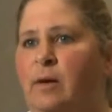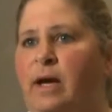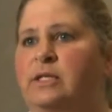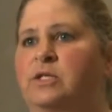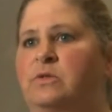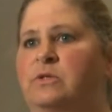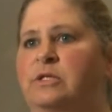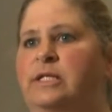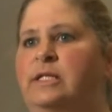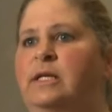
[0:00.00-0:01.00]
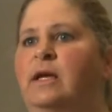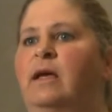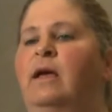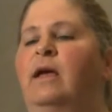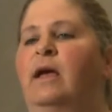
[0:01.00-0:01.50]
my story,
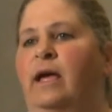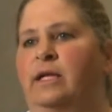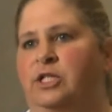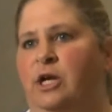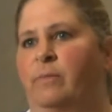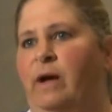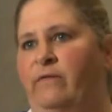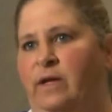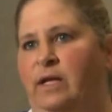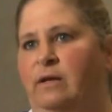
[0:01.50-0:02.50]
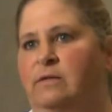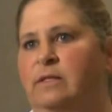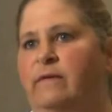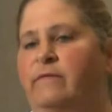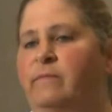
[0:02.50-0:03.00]
and share my
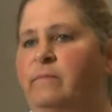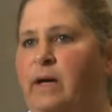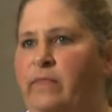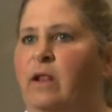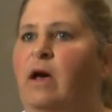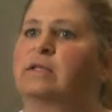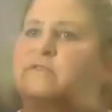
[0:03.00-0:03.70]
videos of my, the loss